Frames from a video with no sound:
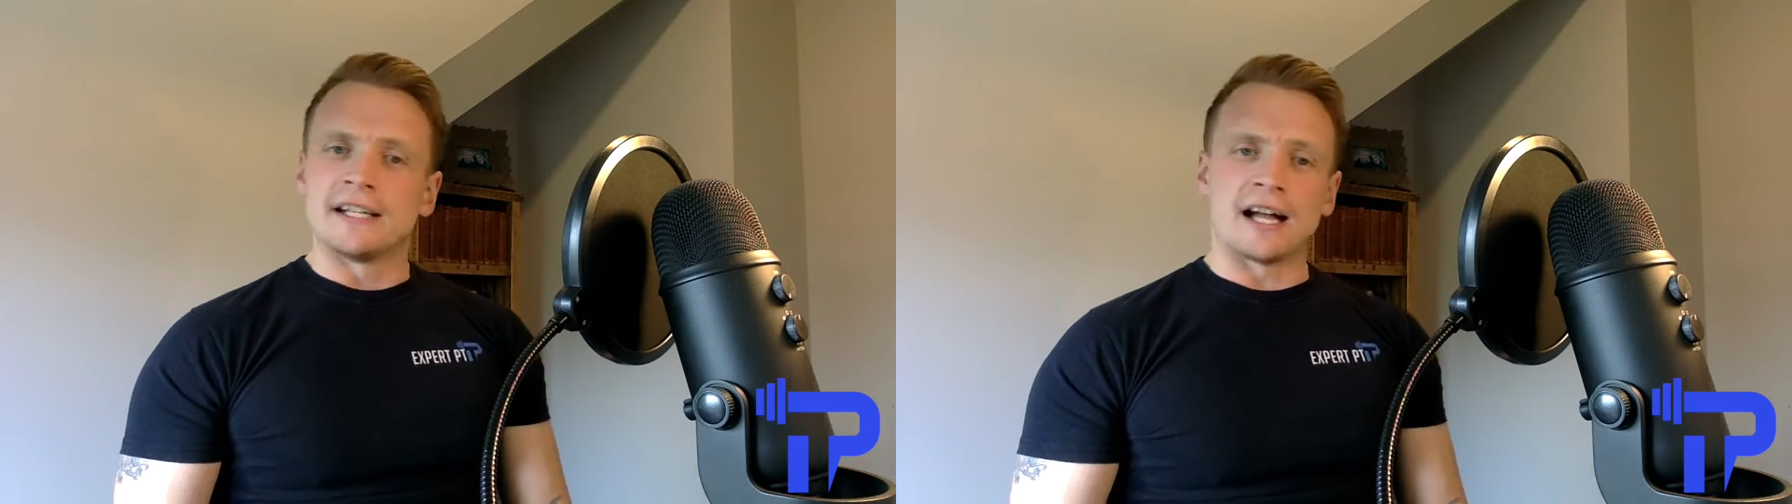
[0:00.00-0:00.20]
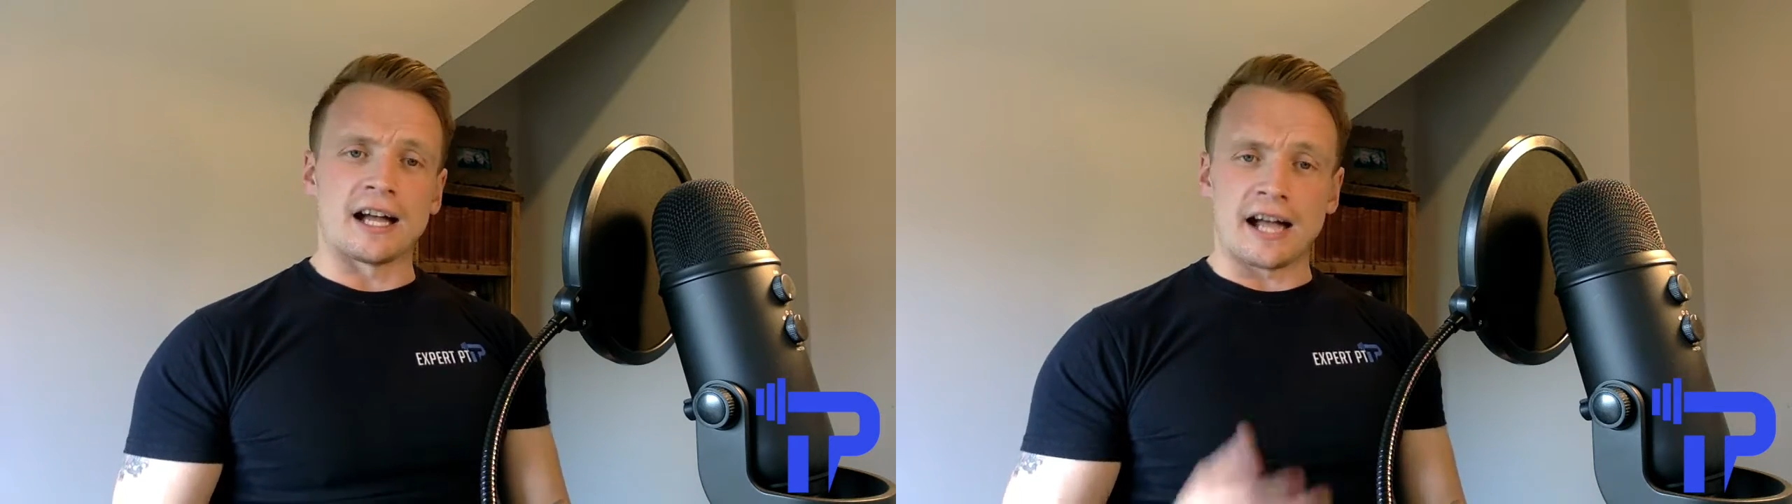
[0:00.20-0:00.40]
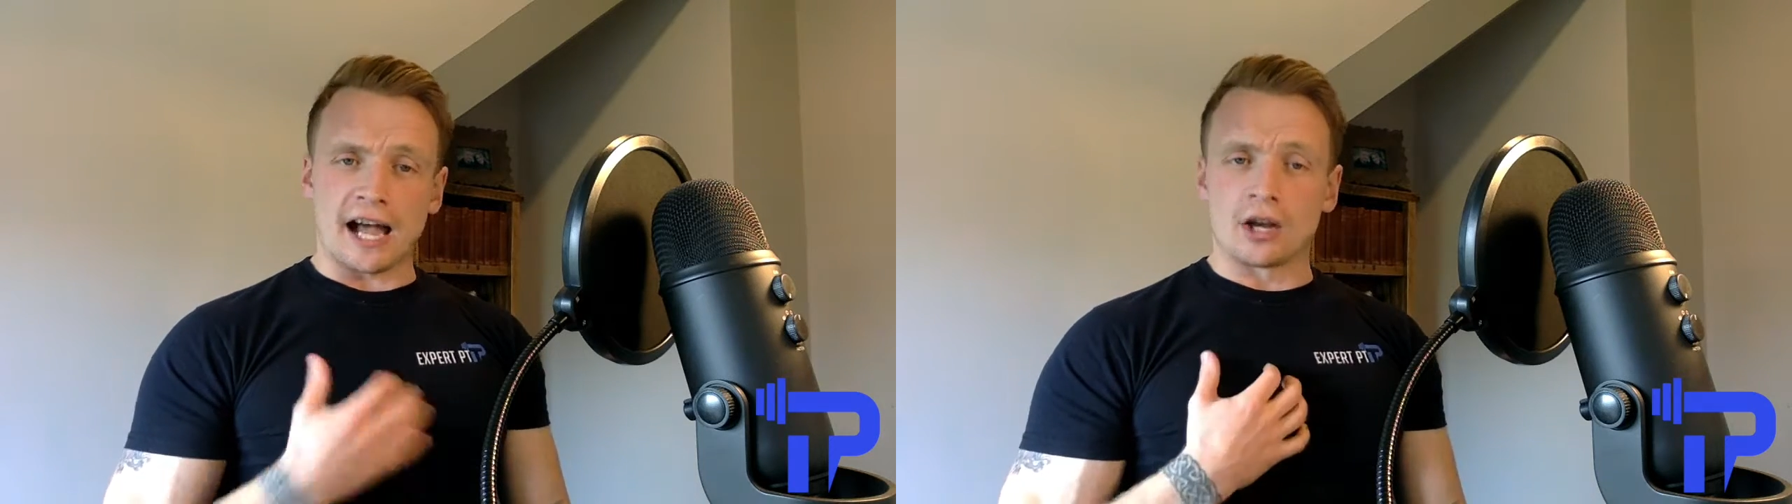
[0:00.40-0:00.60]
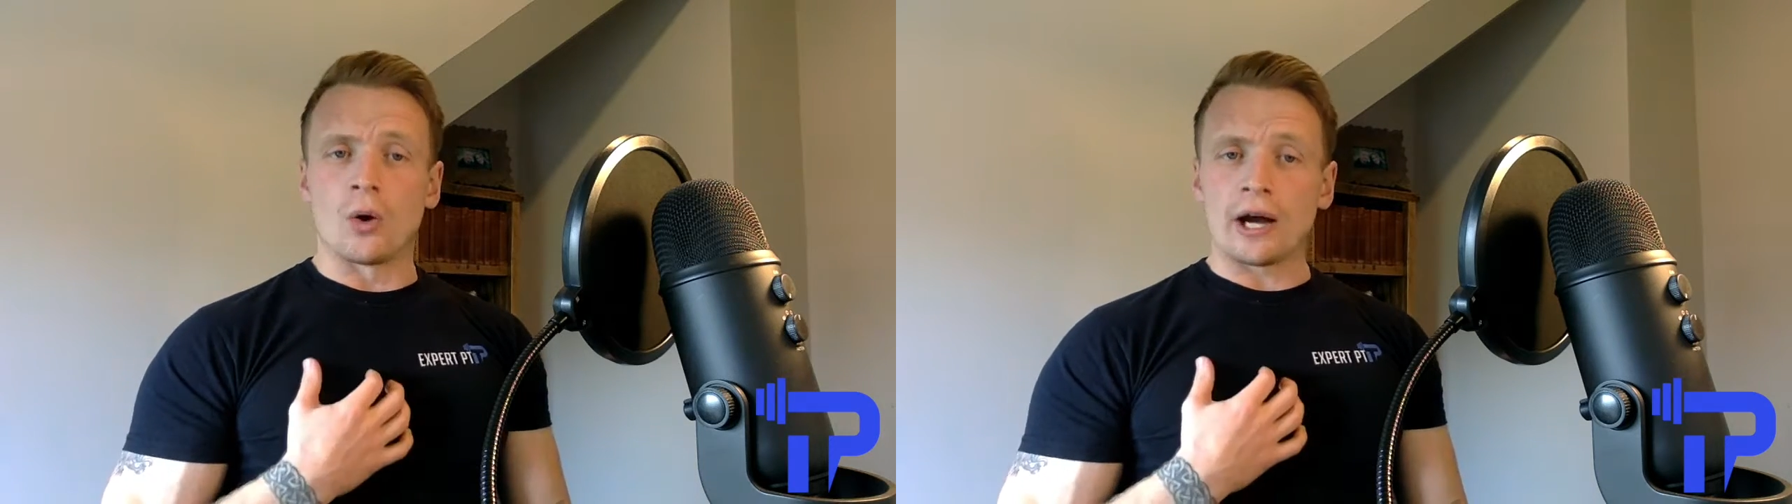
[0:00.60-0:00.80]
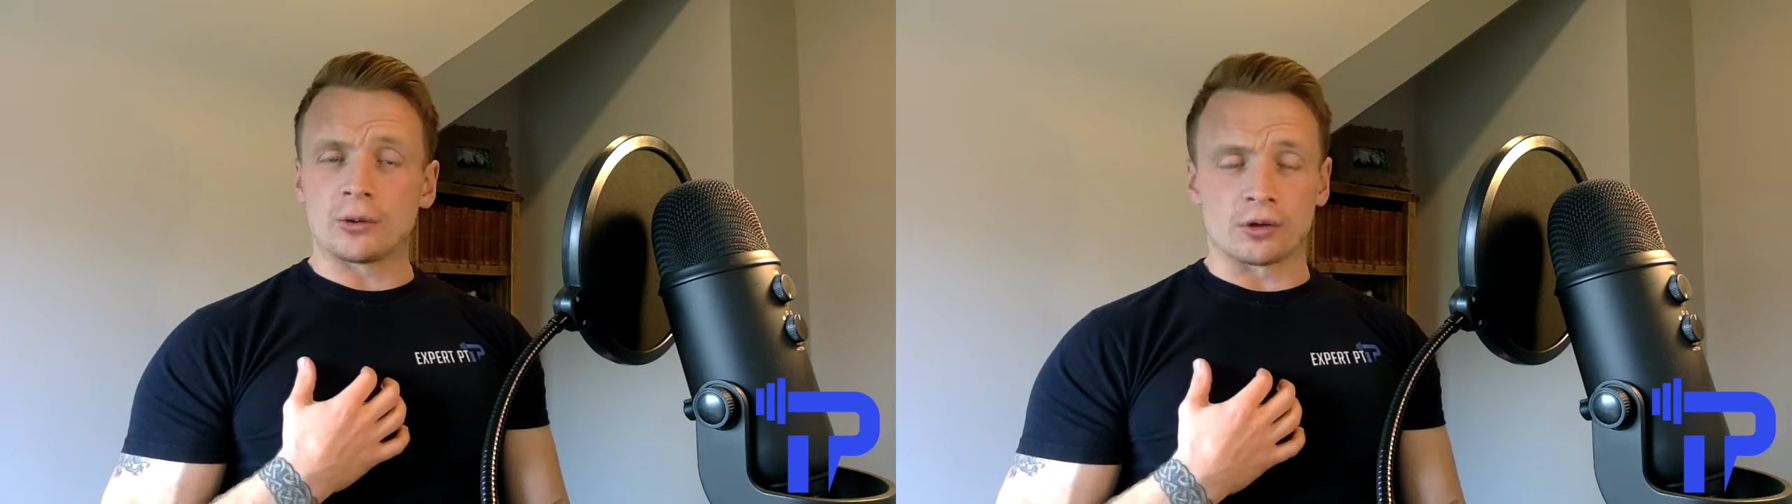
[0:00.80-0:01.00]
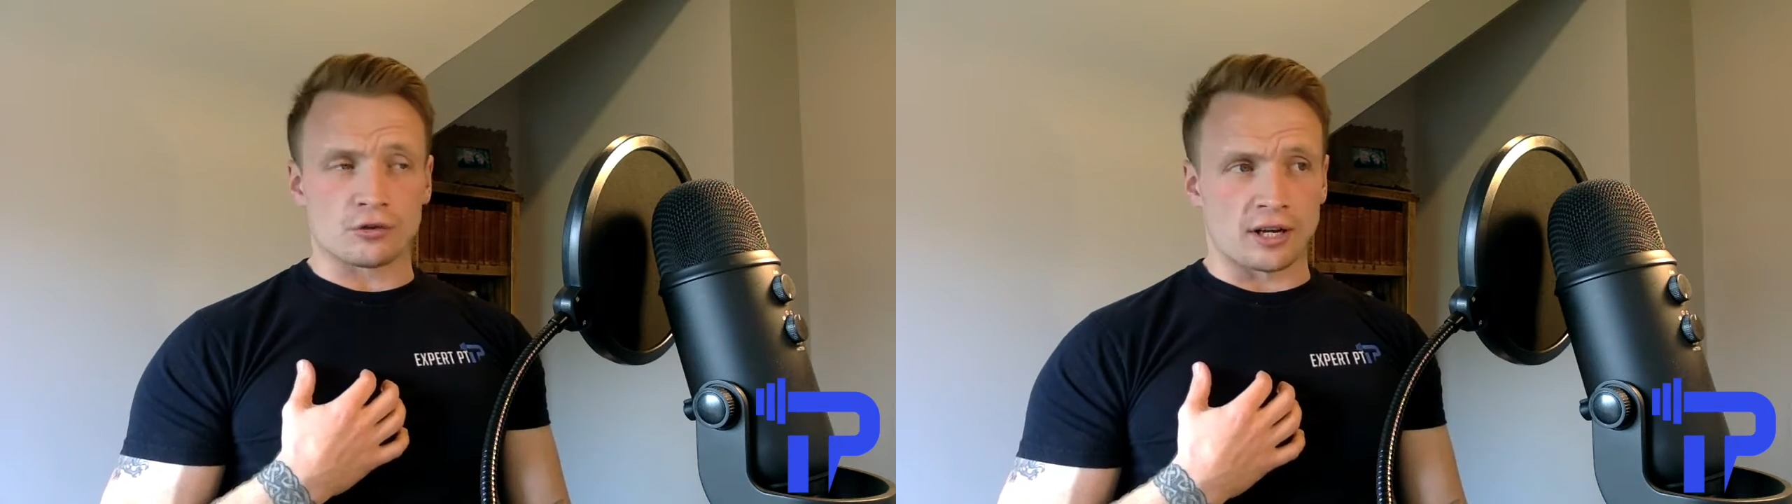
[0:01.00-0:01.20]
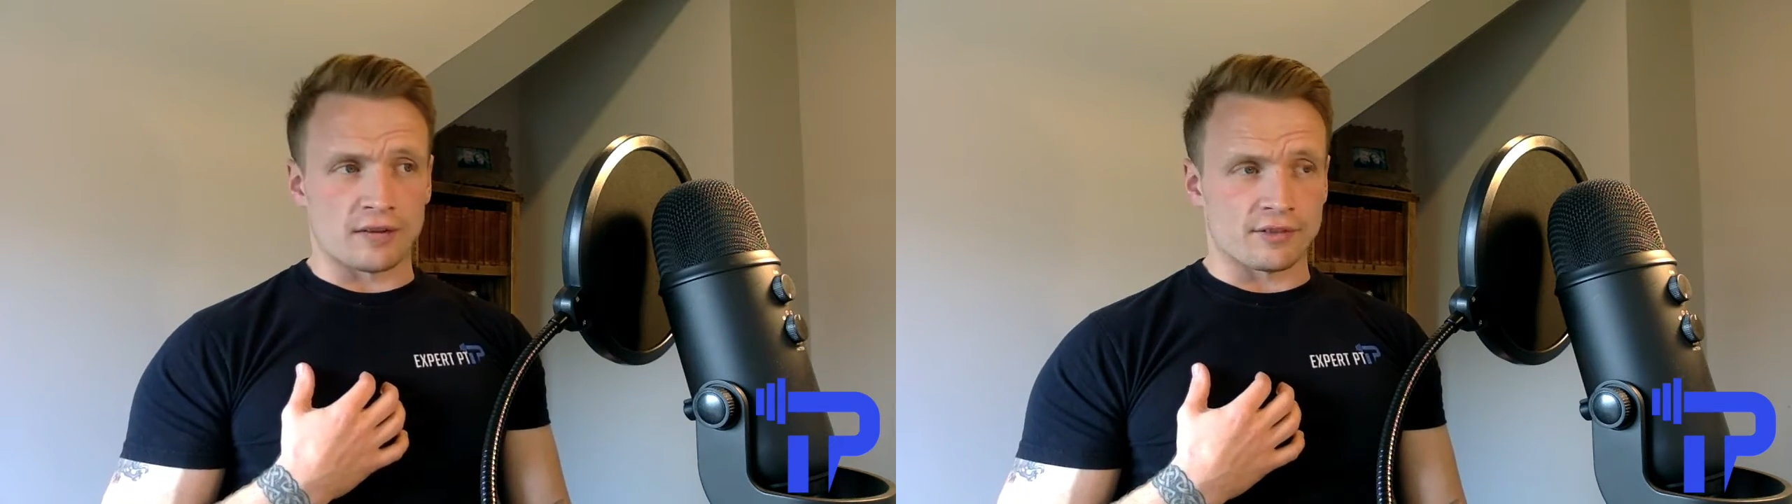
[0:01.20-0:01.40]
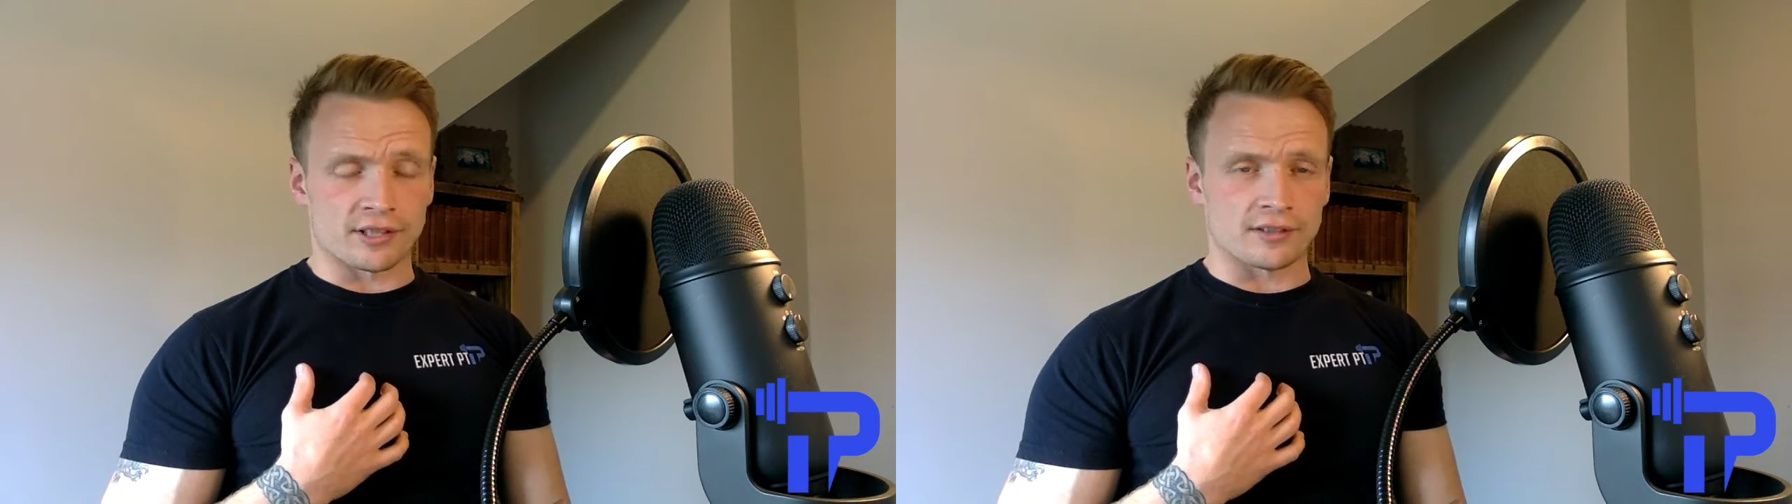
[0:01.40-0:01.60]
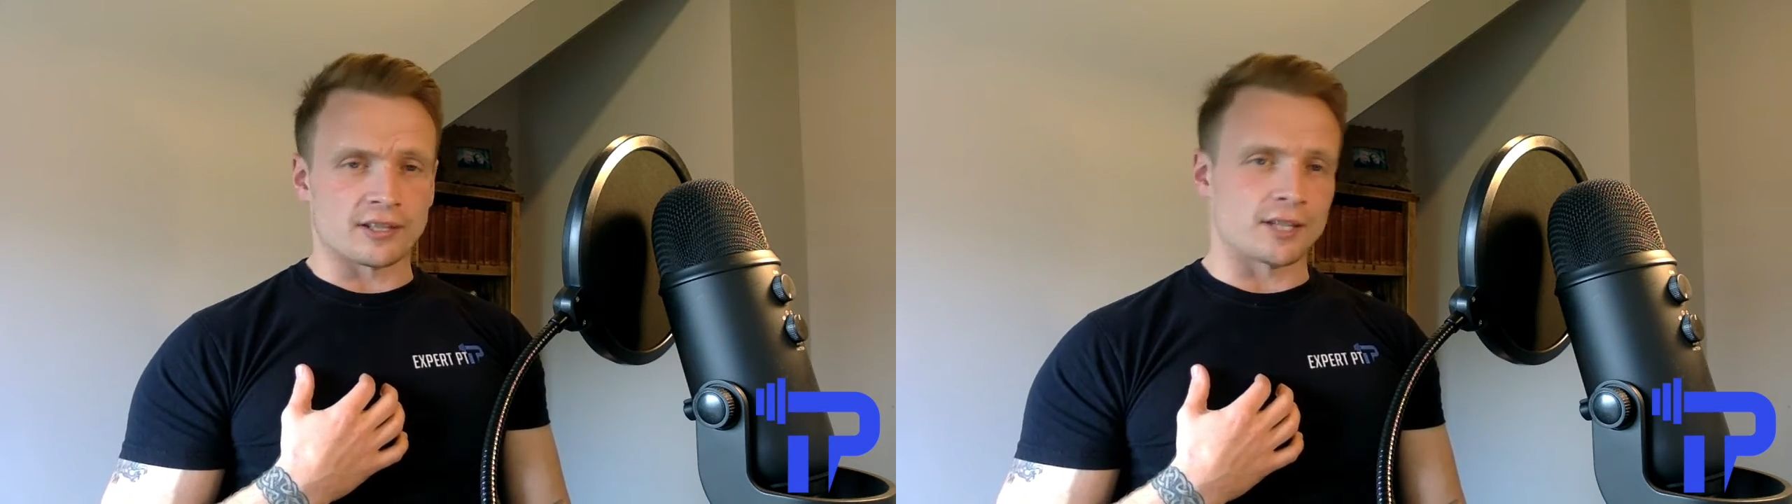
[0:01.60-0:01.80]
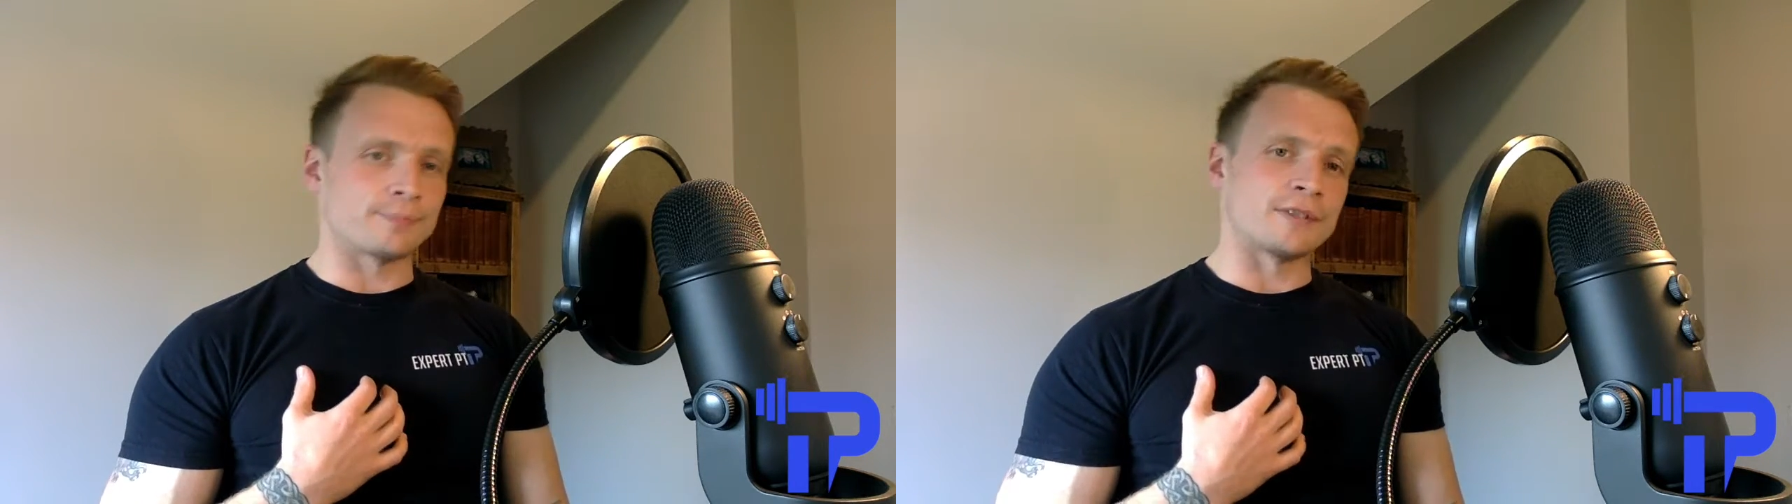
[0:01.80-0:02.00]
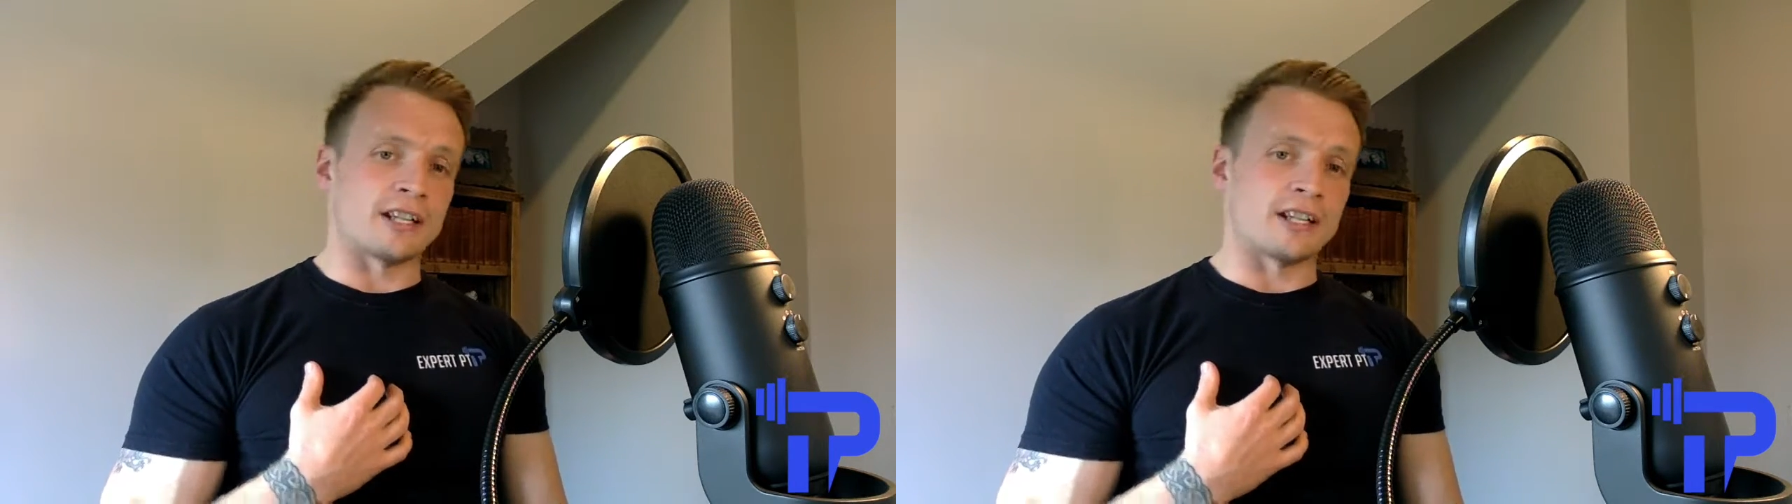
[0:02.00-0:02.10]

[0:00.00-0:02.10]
I know I don't want to train every single day.